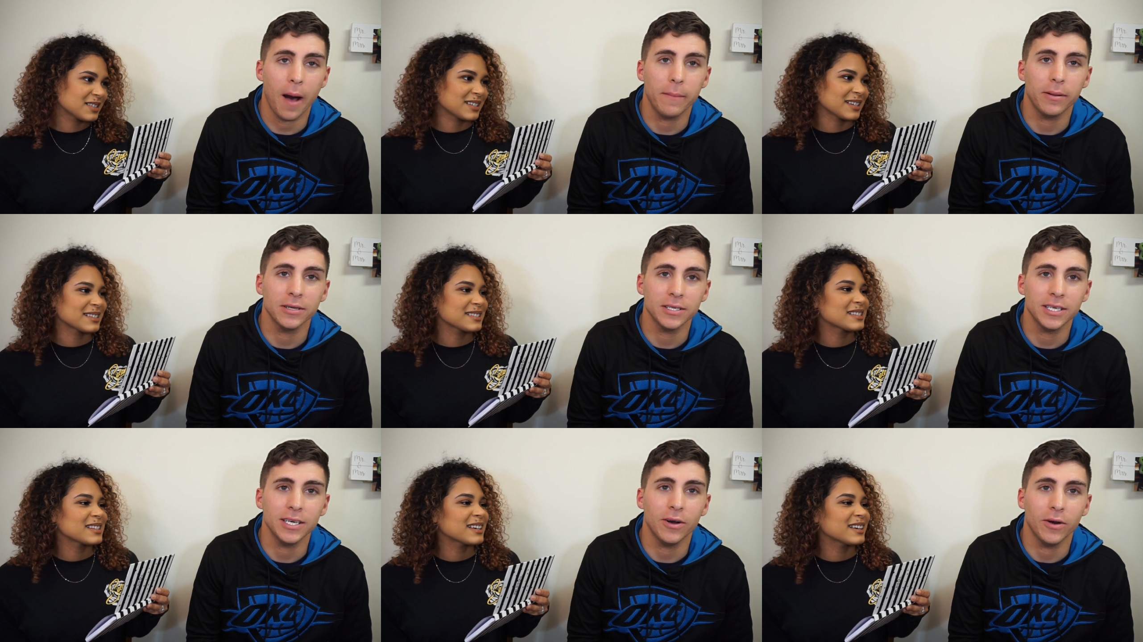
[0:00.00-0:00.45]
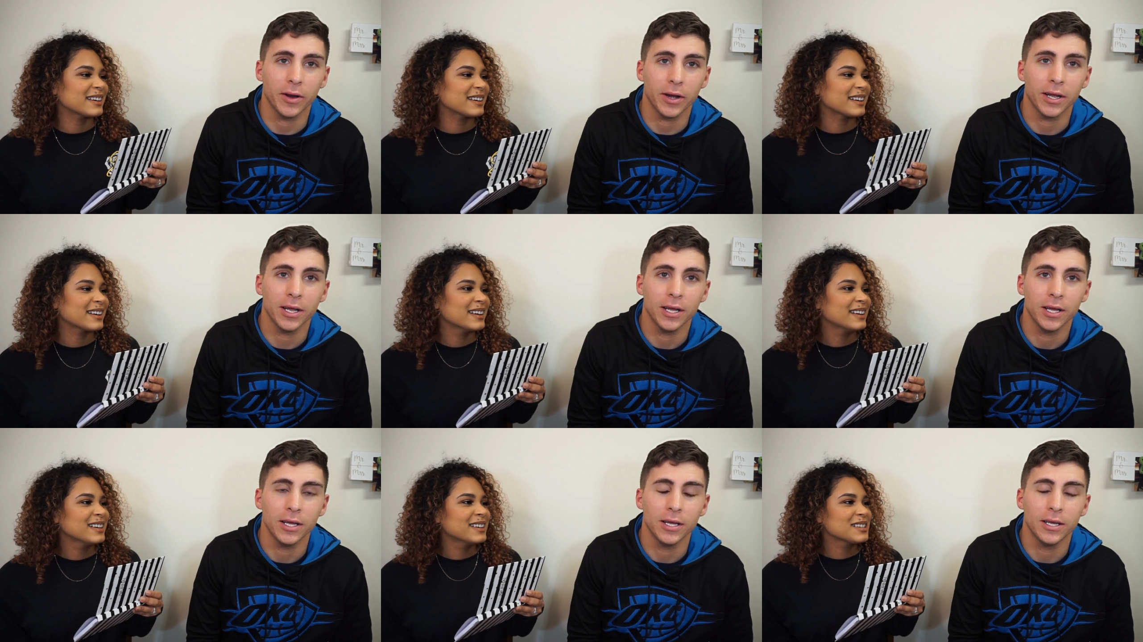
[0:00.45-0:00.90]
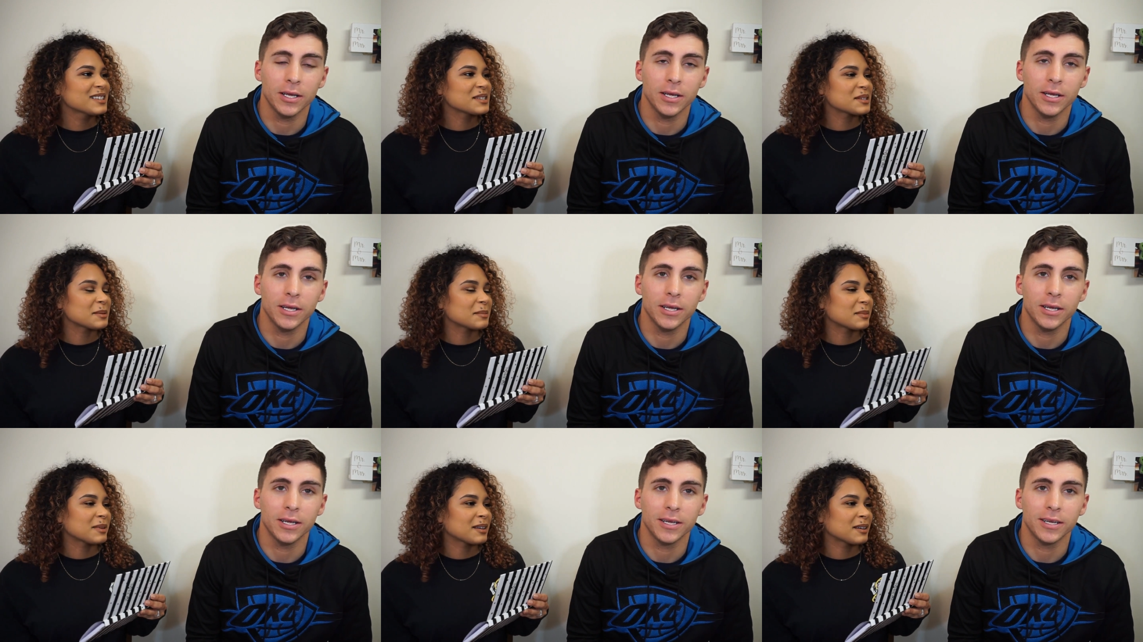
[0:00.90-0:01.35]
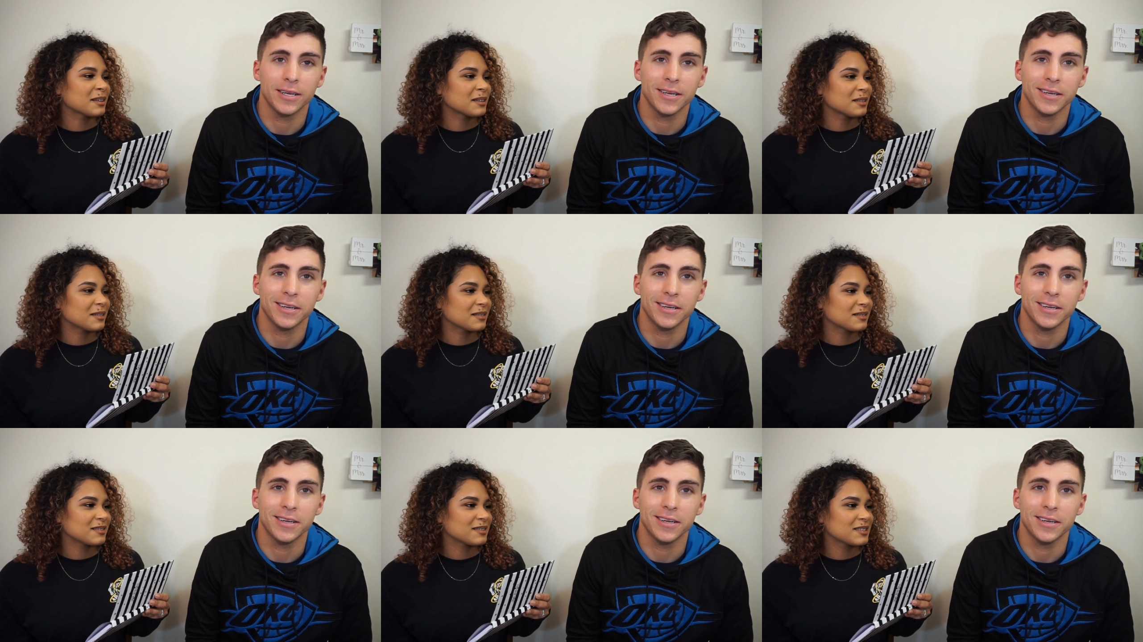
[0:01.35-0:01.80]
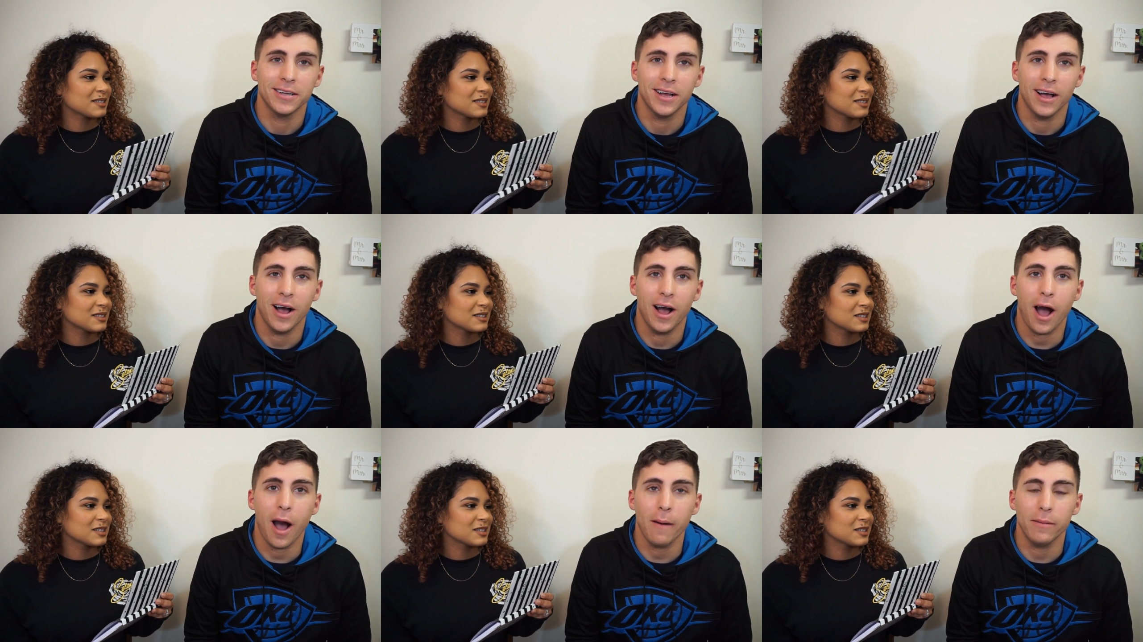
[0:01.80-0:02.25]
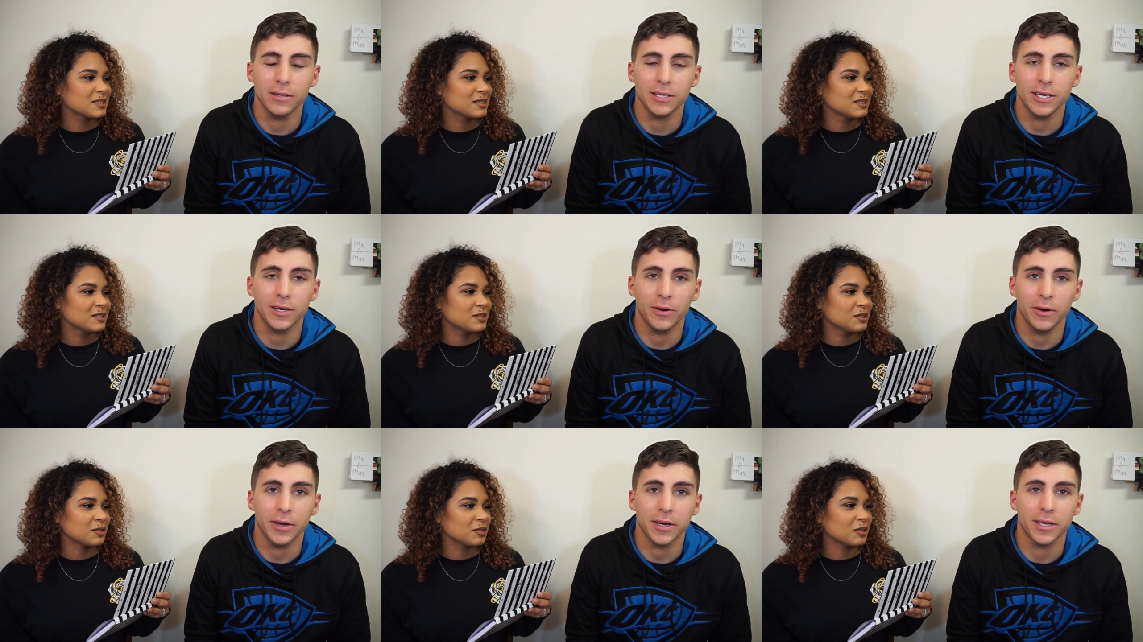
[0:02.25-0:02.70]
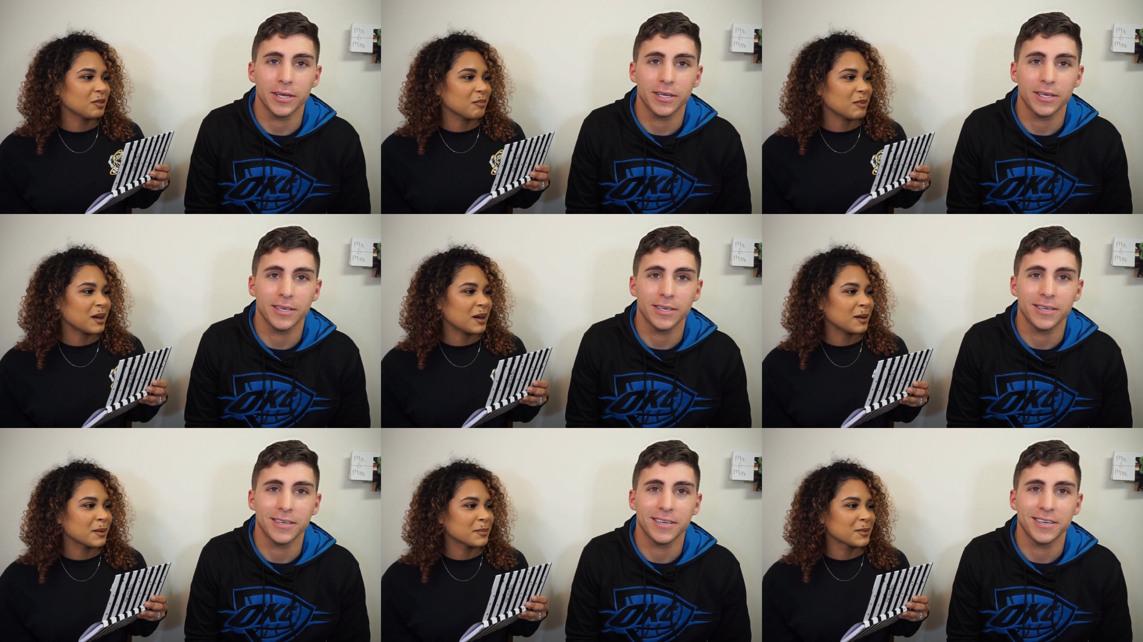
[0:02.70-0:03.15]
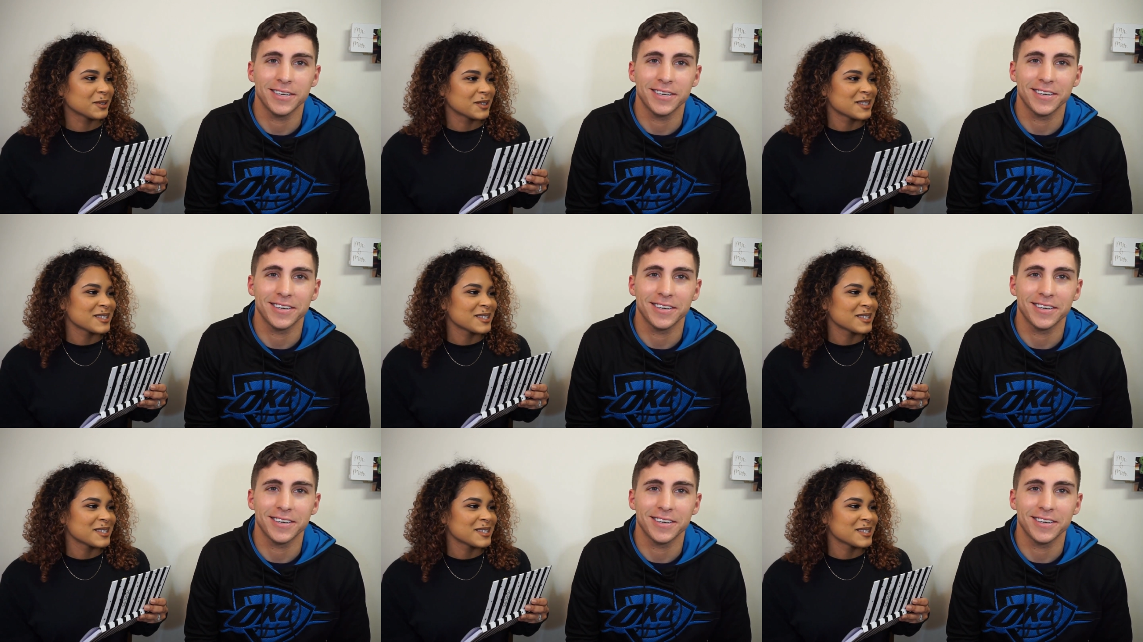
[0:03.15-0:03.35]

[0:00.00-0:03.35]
Speaker 1: sounds like
Speaker 2: something
Speaker 1: Hobbledehoy. Doodle
Speaker 2: Bob would